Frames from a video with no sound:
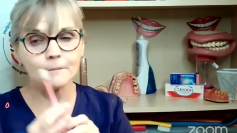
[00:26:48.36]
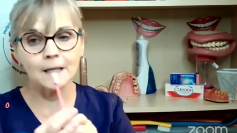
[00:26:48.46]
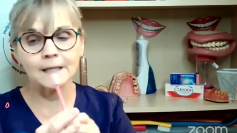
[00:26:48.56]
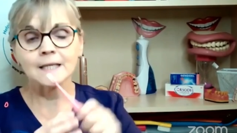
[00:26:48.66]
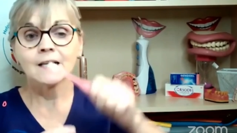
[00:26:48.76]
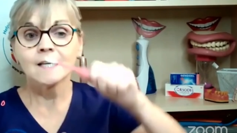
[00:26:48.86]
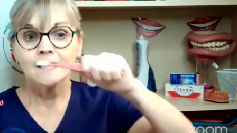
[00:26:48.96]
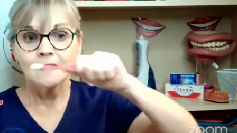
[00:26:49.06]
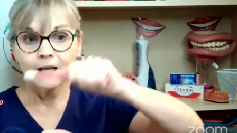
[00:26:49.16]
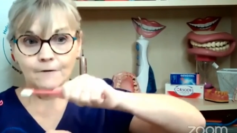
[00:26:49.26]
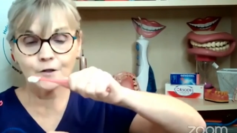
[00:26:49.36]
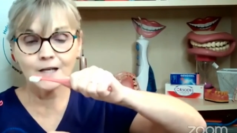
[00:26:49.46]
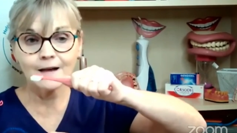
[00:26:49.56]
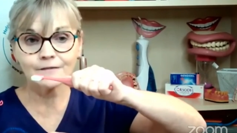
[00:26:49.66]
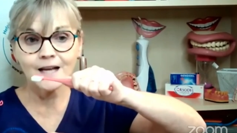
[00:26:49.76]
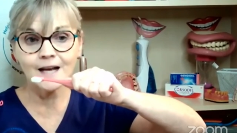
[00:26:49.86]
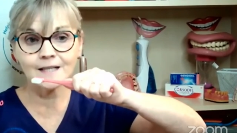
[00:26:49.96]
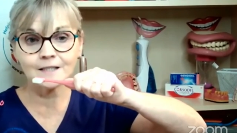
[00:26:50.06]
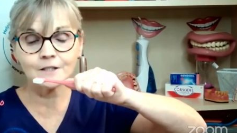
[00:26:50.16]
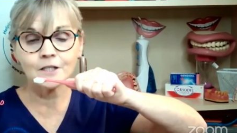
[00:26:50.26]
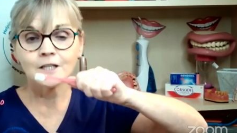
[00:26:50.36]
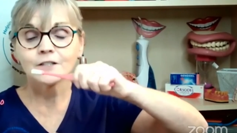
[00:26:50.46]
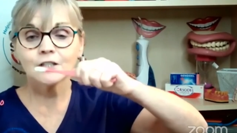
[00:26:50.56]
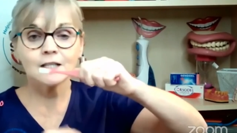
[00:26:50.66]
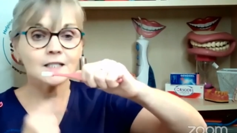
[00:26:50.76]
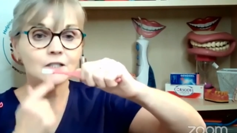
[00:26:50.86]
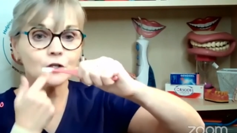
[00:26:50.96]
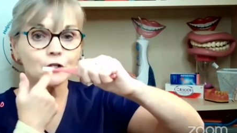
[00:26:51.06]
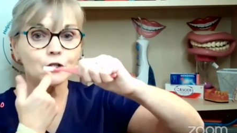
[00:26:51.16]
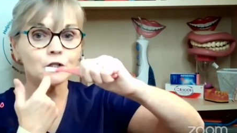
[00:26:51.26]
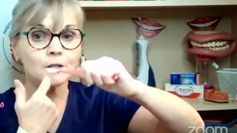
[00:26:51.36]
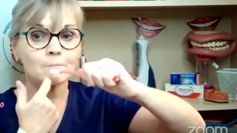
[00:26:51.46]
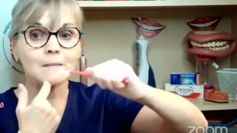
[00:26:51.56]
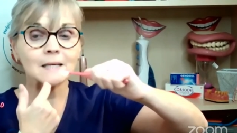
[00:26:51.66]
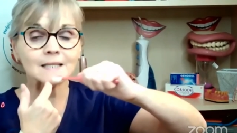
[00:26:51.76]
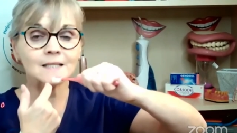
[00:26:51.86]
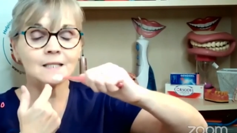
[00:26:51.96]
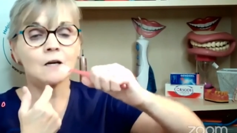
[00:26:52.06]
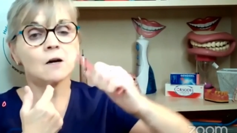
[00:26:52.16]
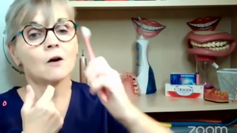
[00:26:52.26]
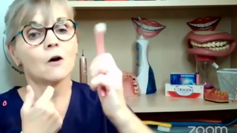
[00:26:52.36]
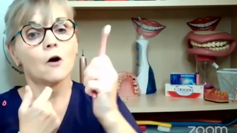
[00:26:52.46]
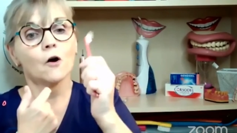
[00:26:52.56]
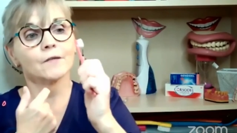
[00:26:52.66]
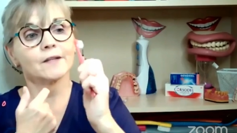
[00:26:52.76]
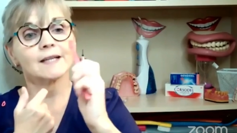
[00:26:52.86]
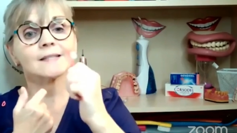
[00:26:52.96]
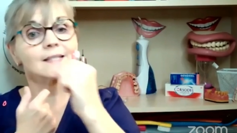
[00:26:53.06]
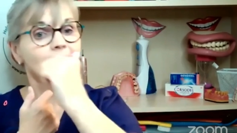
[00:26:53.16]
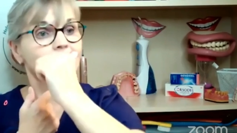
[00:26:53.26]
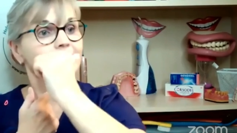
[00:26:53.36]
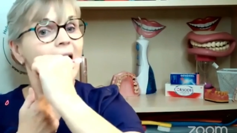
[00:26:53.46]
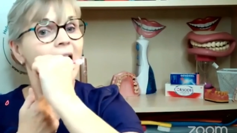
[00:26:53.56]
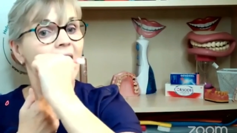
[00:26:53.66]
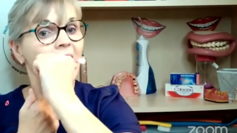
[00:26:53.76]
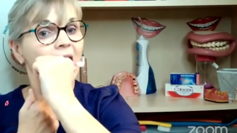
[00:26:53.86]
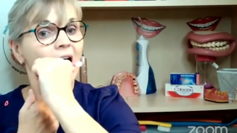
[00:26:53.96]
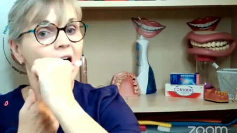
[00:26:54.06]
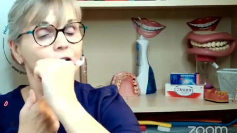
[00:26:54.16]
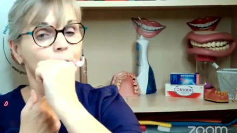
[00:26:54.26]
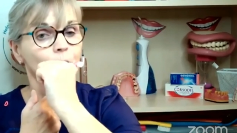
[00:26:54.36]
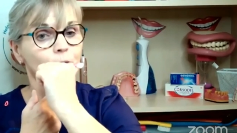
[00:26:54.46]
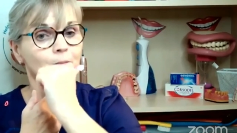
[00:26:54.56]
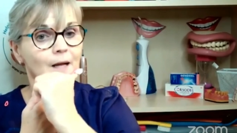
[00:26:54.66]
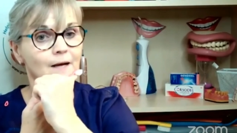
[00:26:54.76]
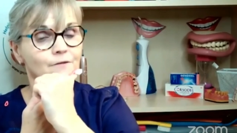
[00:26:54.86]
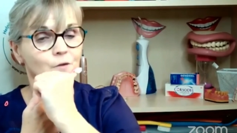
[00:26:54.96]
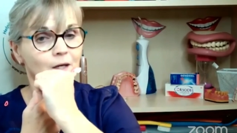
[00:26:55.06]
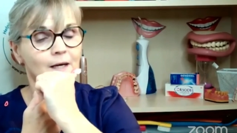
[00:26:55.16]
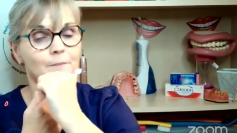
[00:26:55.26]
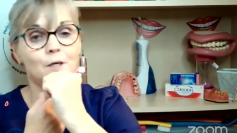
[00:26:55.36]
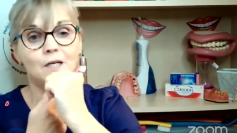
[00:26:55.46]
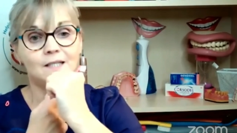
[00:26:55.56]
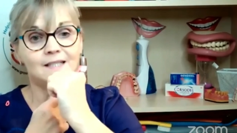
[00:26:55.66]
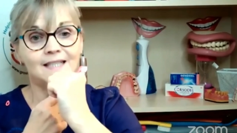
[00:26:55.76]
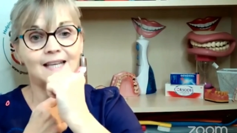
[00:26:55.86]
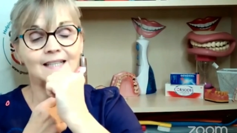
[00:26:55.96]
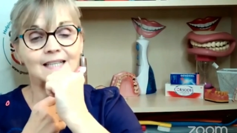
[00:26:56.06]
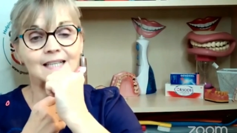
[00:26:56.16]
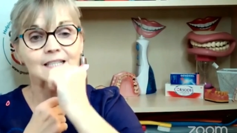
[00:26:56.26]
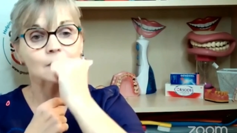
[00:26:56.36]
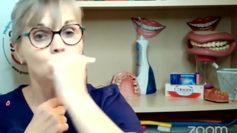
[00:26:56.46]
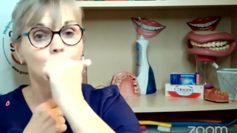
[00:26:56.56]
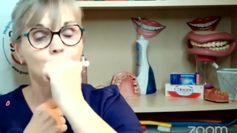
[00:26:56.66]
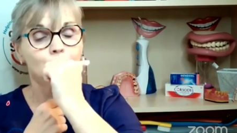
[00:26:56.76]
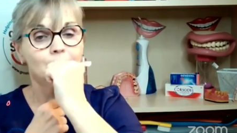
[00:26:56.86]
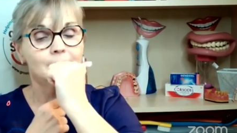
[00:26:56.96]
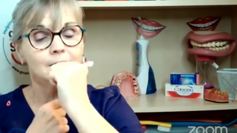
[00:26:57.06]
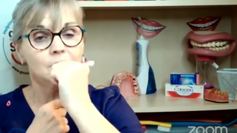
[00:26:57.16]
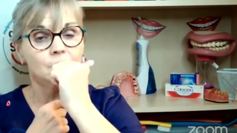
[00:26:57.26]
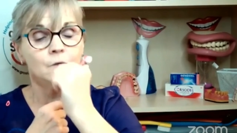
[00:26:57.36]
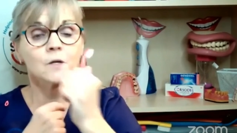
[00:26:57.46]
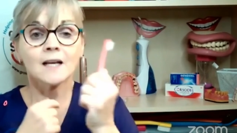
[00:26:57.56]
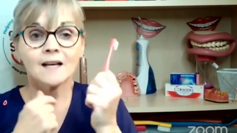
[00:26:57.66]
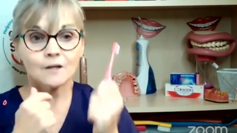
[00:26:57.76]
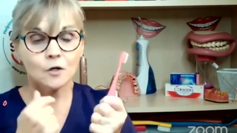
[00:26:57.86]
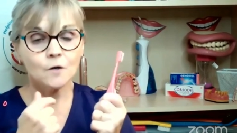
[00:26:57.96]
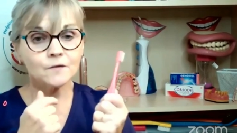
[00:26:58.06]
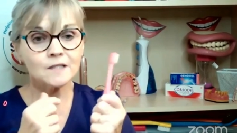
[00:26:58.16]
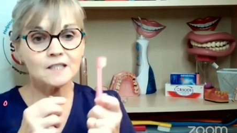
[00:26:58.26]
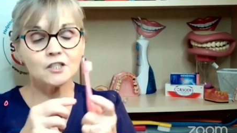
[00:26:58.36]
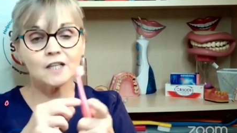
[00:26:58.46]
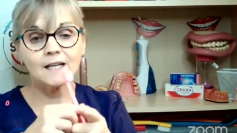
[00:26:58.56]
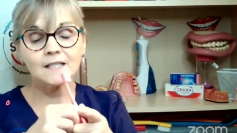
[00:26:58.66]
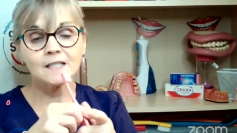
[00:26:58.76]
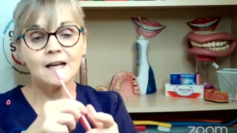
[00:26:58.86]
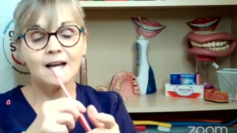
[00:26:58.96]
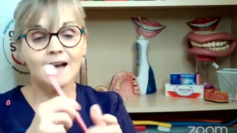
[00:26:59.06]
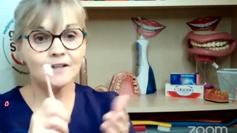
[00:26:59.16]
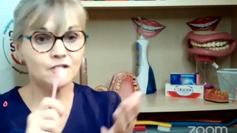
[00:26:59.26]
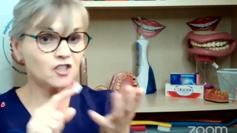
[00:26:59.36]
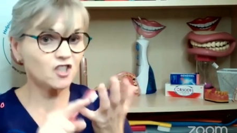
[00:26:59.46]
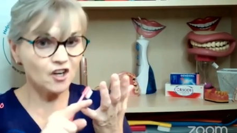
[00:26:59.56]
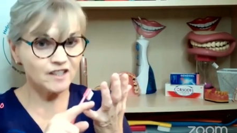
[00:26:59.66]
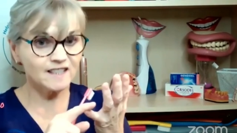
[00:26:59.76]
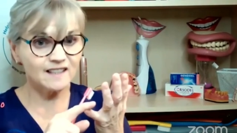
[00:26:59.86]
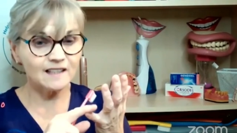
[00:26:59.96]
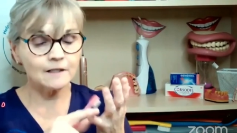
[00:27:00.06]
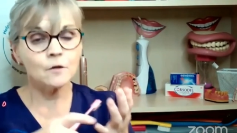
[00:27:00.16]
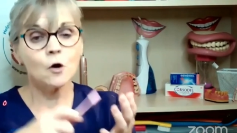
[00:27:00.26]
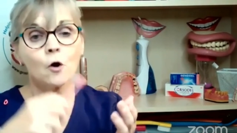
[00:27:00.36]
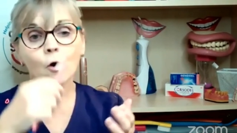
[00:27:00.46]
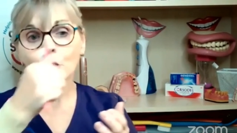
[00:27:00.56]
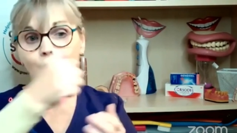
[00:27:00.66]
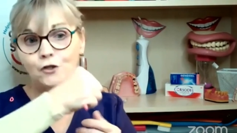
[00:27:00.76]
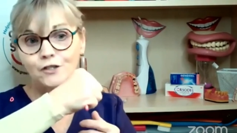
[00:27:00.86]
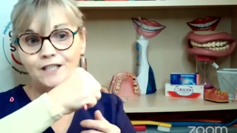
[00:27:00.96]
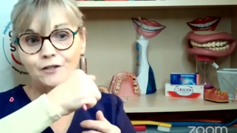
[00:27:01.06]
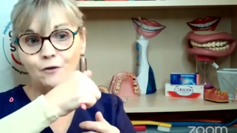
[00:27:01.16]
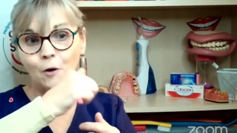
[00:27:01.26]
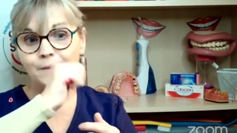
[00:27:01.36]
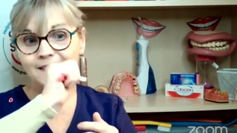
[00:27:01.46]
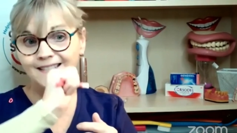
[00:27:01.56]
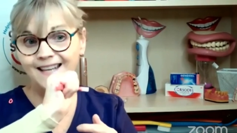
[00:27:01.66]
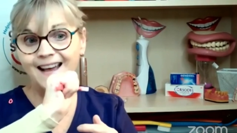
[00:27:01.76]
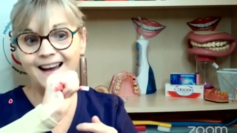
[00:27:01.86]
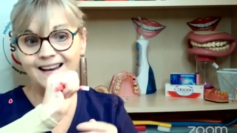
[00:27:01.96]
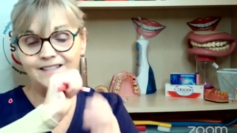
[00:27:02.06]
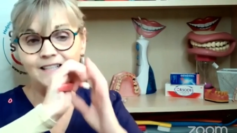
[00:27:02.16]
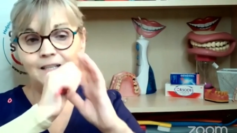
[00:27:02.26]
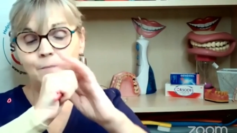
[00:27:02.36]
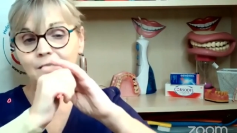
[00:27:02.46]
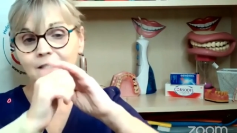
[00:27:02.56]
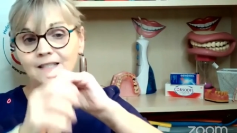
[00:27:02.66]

line. If you're left-handed, chances are you're going to miss on the inside on the bottom left, okay, because again, it's an awkward place to be. Often suggest either starting there or using your opposite hand, because